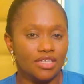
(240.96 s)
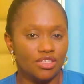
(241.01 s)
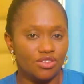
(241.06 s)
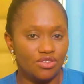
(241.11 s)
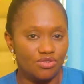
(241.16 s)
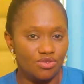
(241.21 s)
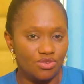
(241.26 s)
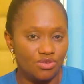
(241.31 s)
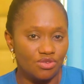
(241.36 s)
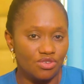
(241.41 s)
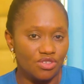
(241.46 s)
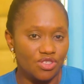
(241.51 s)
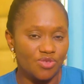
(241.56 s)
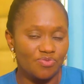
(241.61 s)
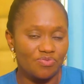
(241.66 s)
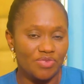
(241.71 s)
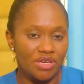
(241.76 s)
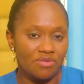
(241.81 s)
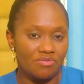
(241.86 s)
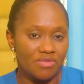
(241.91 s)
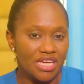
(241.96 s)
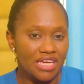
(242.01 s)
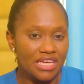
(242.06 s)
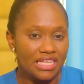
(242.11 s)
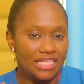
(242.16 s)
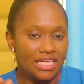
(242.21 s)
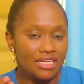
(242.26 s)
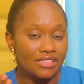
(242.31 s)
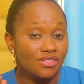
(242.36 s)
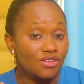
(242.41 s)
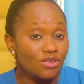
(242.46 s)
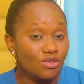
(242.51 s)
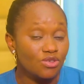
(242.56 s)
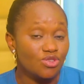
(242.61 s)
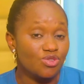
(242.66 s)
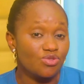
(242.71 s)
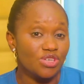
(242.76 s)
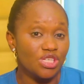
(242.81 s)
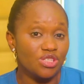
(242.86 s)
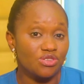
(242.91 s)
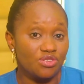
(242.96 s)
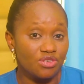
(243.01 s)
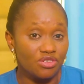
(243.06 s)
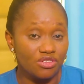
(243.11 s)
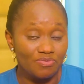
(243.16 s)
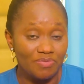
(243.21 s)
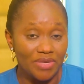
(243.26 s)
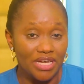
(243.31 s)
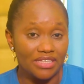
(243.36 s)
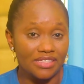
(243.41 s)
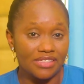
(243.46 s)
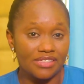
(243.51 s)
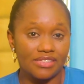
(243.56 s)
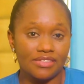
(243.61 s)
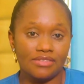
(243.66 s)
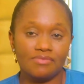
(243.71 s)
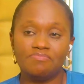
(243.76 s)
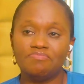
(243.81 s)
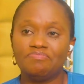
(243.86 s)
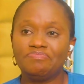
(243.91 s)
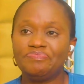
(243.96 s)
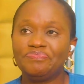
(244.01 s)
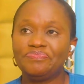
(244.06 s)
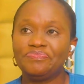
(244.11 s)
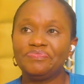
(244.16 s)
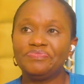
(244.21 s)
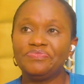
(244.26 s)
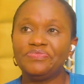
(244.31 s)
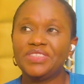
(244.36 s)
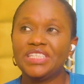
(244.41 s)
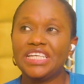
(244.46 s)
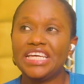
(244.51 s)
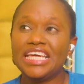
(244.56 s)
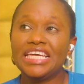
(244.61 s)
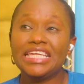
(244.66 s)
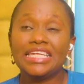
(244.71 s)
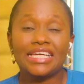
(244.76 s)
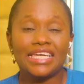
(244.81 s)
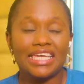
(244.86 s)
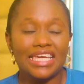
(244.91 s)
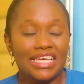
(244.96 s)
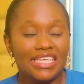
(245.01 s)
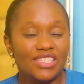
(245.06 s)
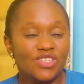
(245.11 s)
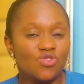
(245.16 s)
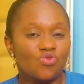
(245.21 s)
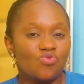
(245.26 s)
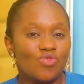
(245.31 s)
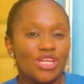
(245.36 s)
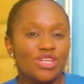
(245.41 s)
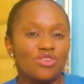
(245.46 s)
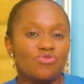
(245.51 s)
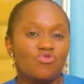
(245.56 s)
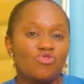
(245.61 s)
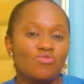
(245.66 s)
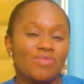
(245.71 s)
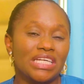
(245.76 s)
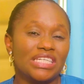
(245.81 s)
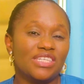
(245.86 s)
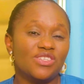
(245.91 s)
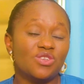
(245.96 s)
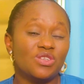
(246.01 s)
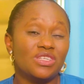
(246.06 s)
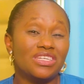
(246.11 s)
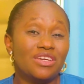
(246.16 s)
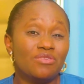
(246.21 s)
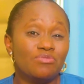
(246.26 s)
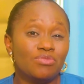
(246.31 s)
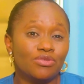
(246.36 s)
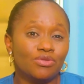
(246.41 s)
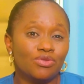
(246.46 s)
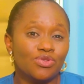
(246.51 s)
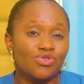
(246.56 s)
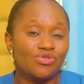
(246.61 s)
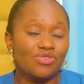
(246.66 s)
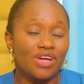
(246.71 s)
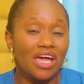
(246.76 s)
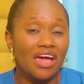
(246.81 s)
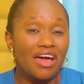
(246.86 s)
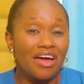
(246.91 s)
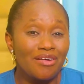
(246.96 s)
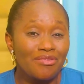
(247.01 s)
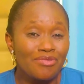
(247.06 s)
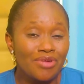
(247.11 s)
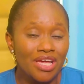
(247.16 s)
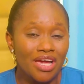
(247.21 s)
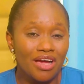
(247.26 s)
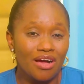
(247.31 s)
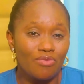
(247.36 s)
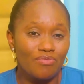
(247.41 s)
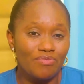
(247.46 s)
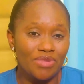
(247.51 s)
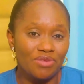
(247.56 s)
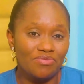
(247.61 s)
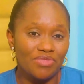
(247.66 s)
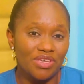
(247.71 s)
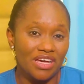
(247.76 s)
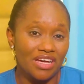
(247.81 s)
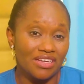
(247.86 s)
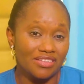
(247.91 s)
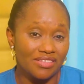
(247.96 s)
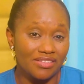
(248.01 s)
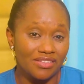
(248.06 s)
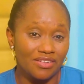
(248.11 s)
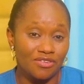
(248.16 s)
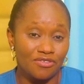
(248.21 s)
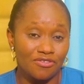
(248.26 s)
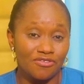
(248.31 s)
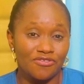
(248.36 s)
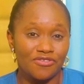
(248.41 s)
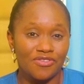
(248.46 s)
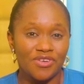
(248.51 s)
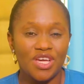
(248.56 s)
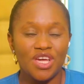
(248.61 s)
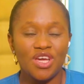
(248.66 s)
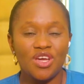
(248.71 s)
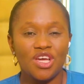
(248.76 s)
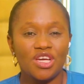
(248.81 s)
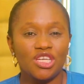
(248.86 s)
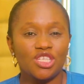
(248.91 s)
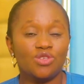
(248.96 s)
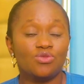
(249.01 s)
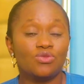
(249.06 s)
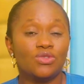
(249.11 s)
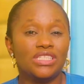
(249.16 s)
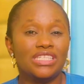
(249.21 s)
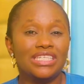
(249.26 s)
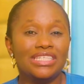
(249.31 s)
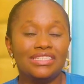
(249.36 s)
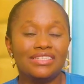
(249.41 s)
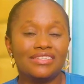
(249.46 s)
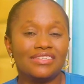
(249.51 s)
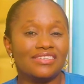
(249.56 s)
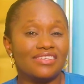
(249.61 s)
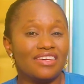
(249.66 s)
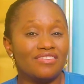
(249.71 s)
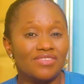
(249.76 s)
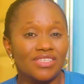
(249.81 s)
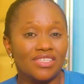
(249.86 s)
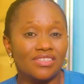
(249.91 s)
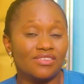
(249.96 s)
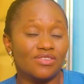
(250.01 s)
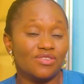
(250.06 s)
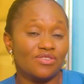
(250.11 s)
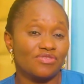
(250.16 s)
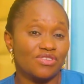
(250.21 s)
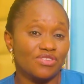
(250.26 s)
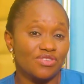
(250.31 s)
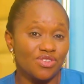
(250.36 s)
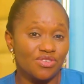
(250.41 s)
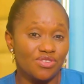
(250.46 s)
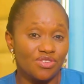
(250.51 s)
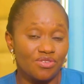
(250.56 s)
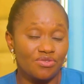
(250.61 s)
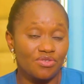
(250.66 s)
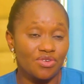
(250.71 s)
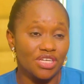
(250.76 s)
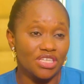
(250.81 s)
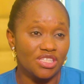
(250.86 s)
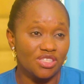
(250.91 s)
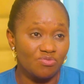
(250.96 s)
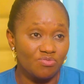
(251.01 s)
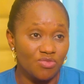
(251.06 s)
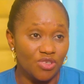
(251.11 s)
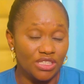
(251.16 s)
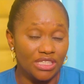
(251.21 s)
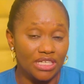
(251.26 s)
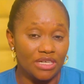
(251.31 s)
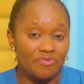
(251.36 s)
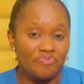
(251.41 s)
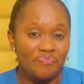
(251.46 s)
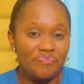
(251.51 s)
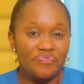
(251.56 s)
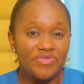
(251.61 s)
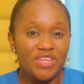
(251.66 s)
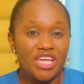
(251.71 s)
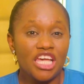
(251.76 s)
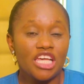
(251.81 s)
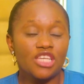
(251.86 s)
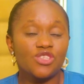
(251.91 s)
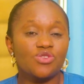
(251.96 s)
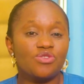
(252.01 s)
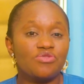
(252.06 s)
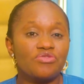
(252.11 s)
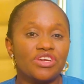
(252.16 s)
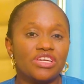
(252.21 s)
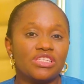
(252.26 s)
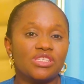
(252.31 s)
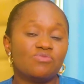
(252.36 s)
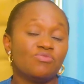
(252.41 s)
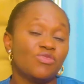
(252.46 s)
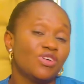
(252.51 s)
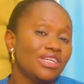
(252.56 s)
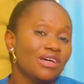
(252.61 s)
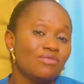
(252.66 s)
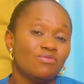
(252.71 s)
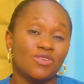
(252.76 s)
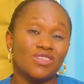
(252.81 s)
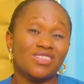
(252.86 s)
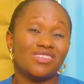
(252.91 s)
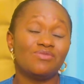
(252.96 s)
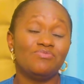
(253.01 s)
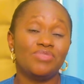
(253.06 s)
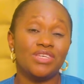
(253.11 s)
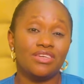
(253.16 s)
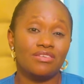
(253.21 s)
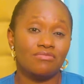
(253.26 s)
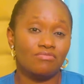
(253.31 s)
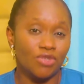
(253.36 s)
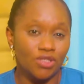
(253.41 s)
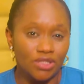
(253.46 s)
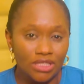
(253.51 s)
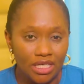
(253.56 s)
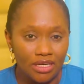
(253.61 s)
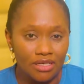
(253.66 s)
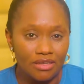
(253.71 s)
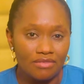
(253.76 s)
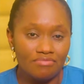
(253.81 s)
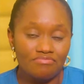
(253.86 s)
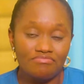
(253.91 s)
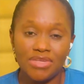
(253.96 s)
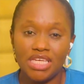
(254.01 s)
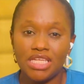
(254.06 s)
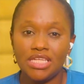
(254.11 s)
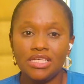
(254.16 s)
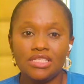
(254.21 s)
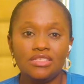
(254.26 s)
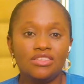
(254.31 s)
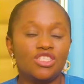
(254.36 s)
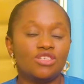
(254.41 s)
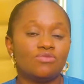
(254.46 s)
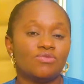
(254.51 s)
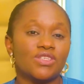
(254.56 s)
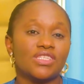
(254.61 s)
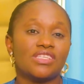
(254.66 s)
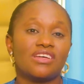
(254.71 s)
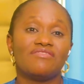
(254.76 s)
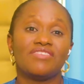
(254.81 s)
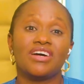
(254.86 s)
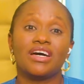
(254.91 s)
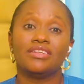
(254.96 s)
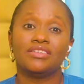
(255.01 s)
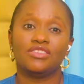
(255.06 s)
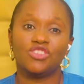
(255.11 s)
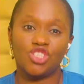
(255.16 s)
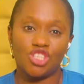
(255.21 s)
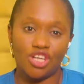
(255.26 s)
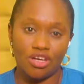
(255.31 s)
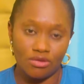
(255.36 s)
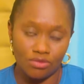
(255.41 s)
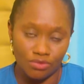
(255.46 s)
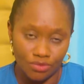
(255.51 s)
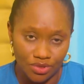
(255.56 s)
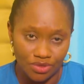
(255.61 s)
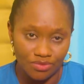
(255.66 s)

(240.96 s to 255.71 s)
a donor sperm. That's also a third party. In a case where the woman is unable to carry her baby herself, she will need the services of a surrogate mother. A surrogate mother must be a mother, meaning she must have had a child.